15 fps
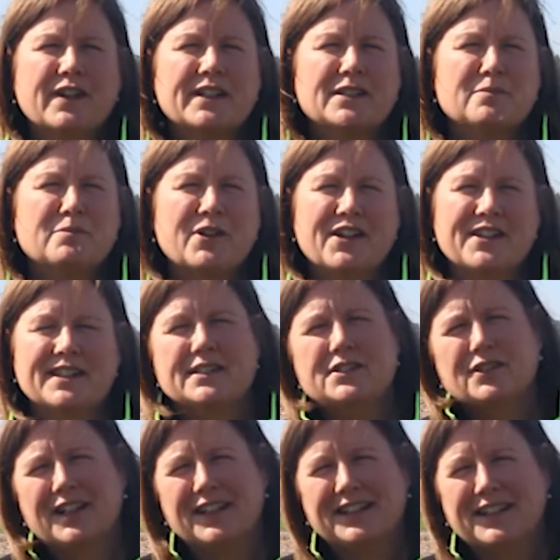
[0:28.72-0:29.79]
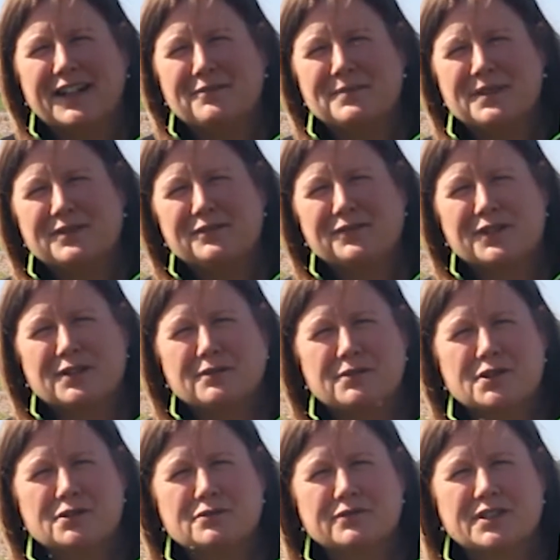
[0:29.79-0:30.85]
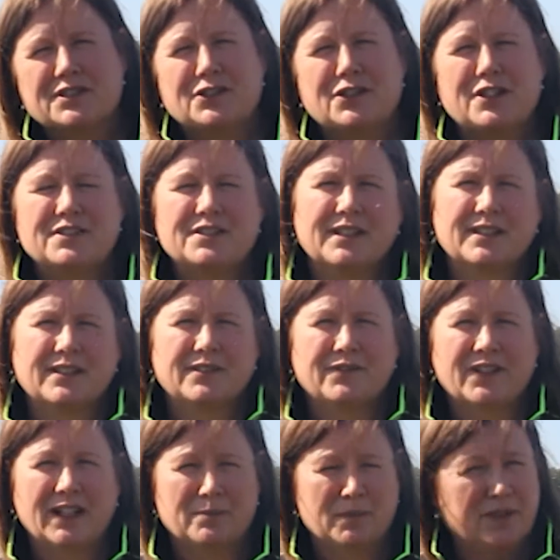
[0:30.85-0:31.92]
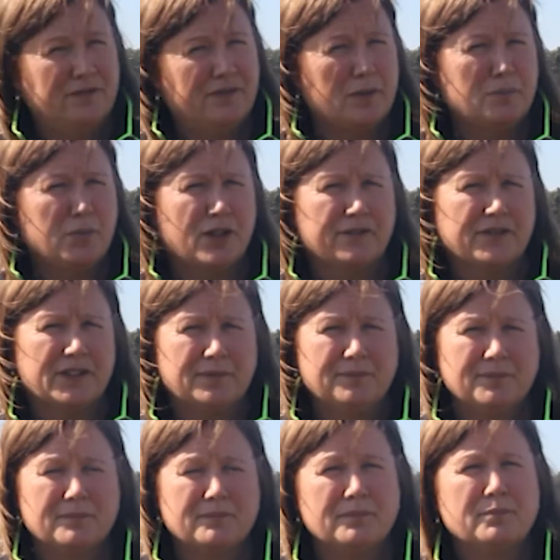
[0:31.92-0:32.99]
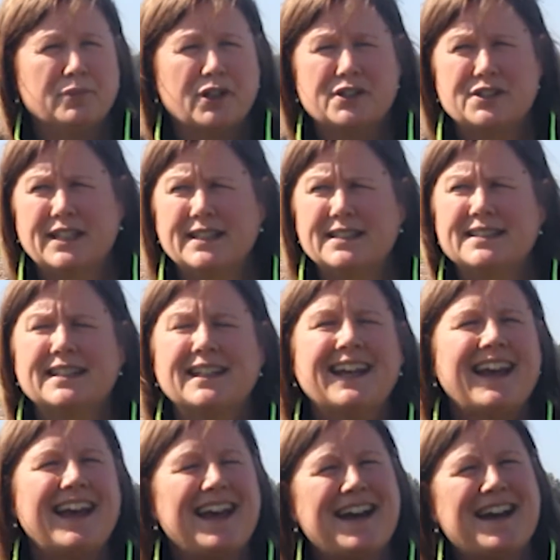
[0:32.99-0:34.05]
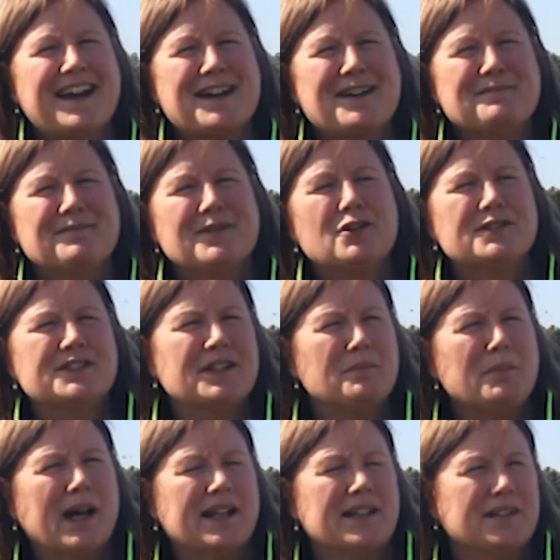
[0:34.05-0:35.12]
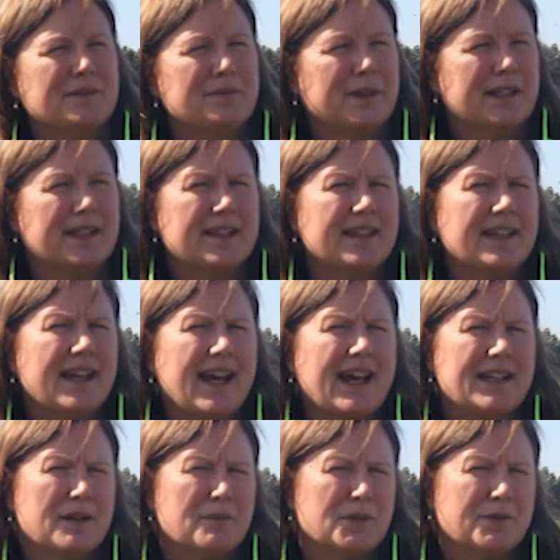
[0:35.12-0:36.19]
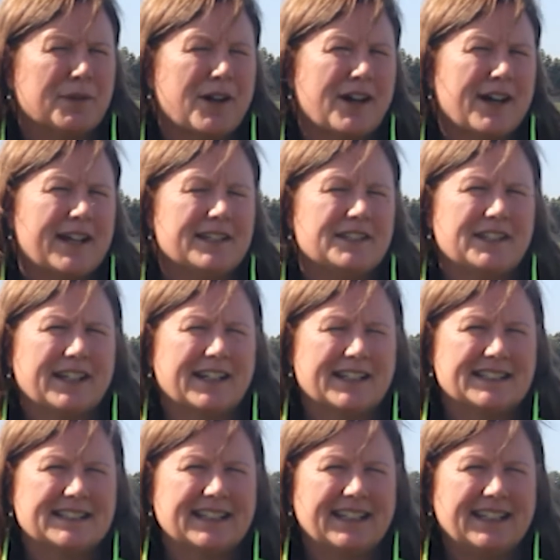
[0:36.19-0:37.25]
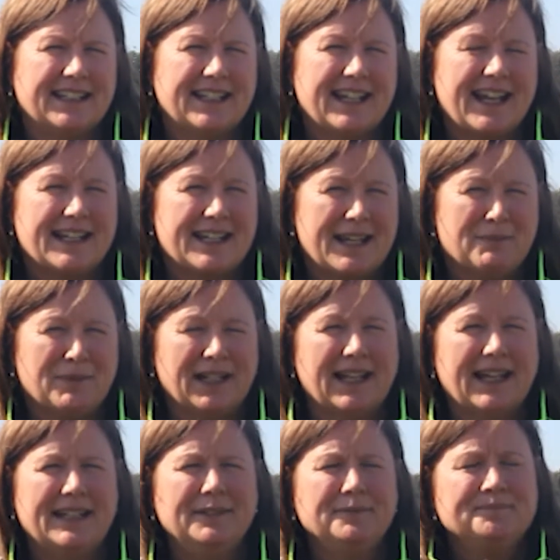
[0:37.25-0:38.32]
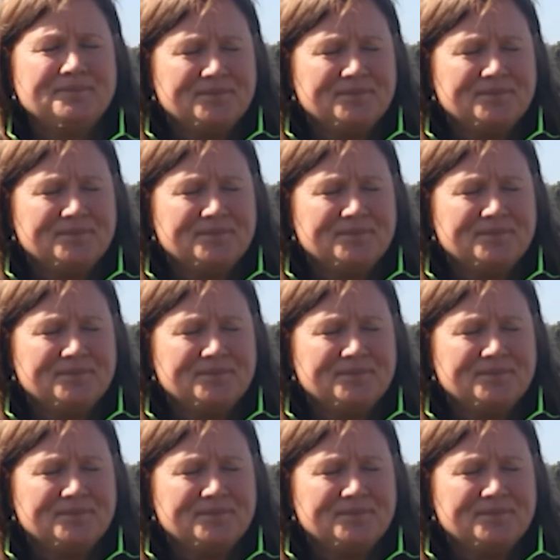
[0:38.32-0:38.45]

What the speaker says: funded by the Australian Government for the Rural Research and Development for Profit project, also partnered with AWI, GRDC and MLA.